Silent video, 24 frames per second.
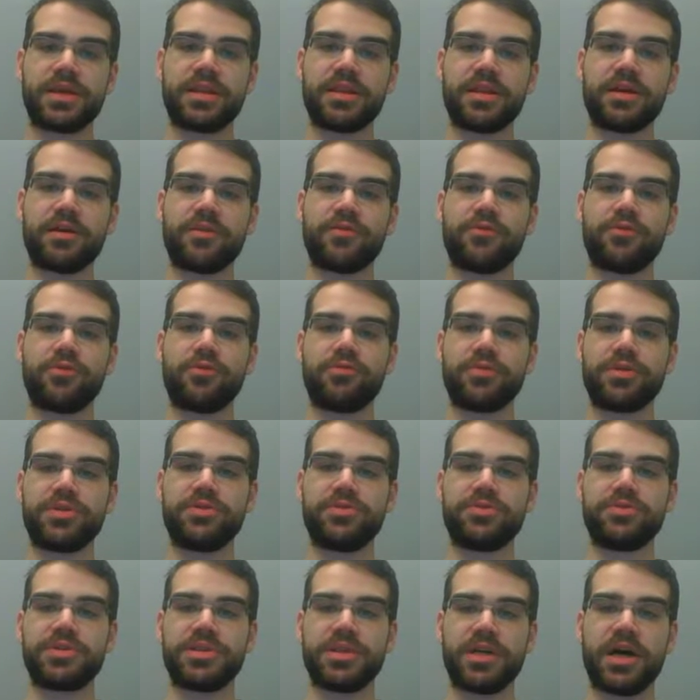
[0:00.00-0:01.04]
and therefore
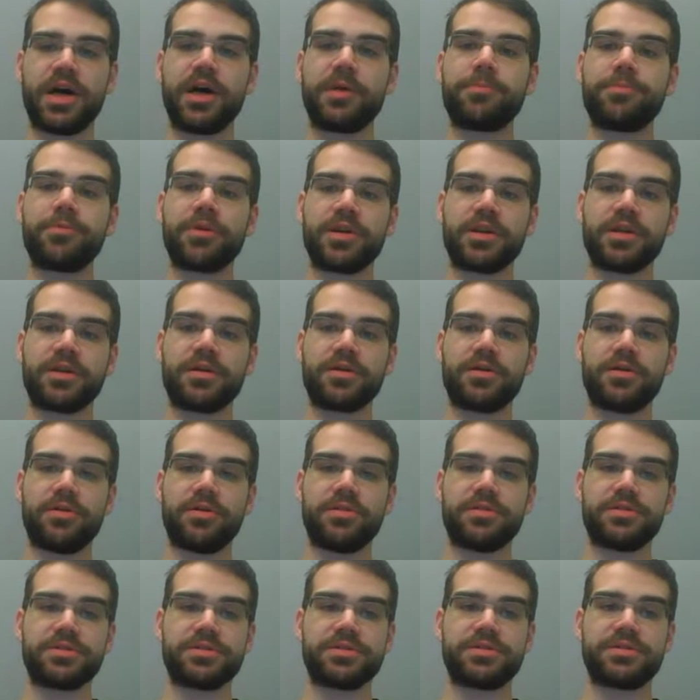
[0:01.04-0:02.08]
reduce the operating
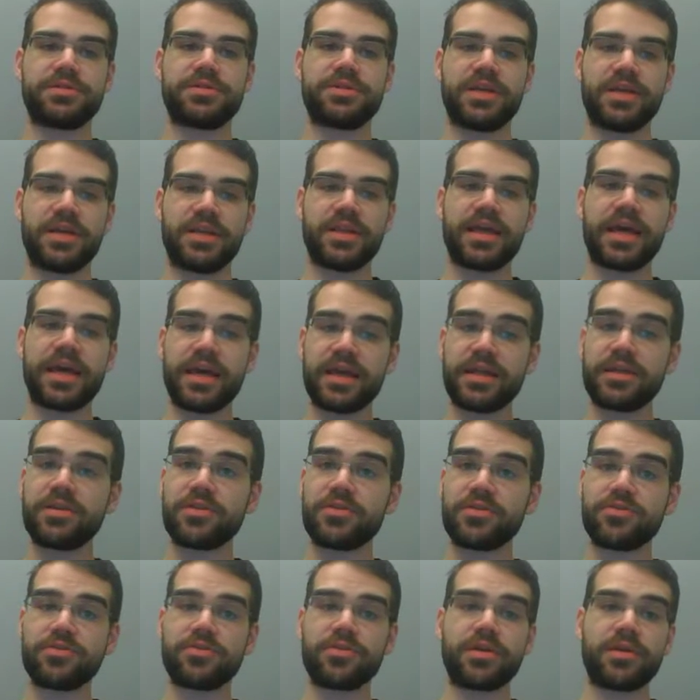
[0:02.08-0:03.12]
costs in that
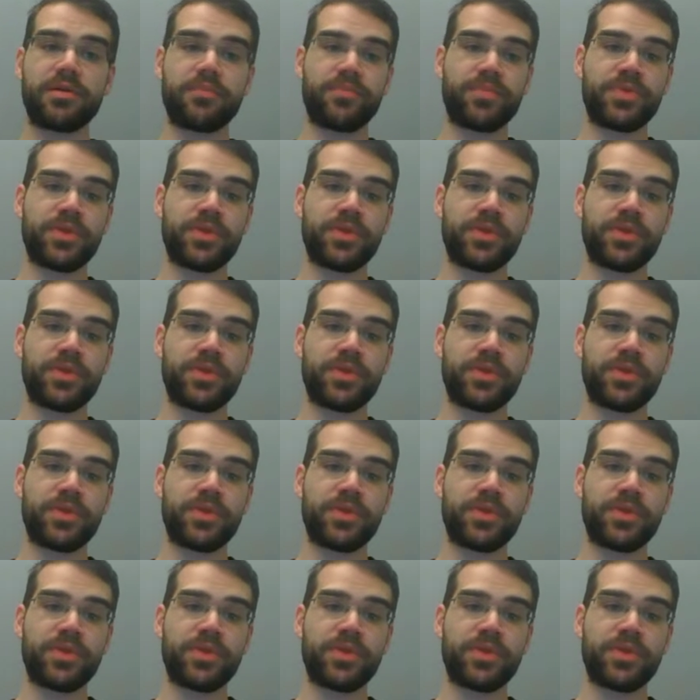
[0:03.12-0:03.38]
industry.